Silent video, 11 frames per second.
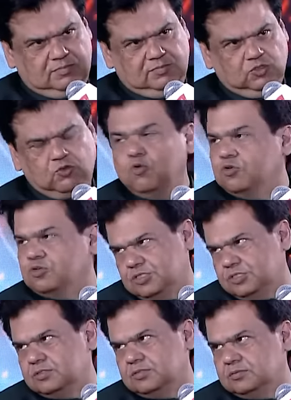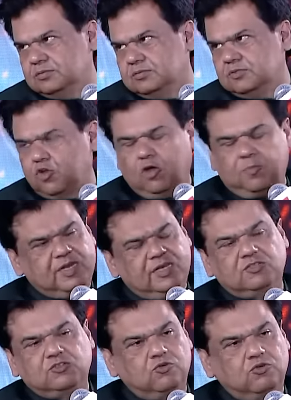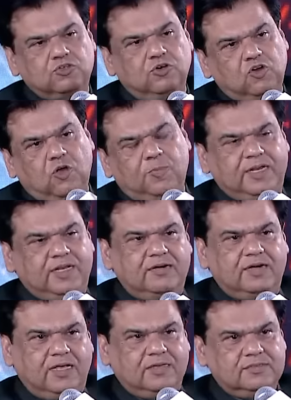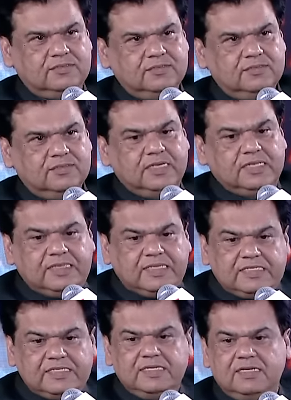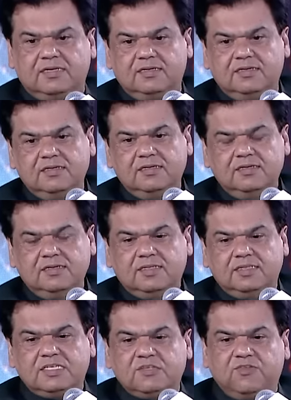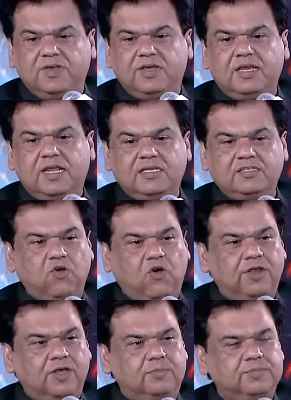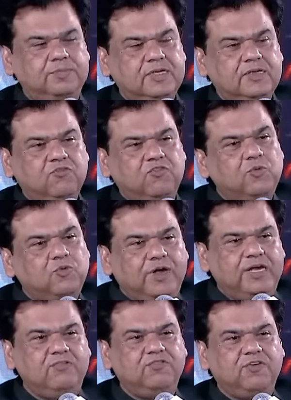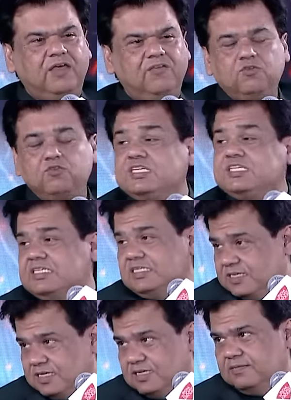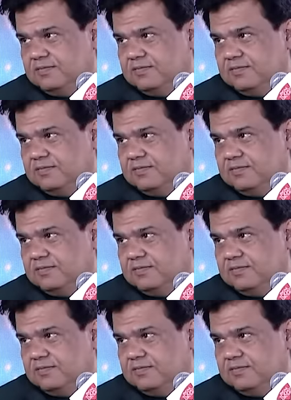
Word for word: scores, top 10 scores or top 10 ranks. This year, this figure has gone up from 25 to 63.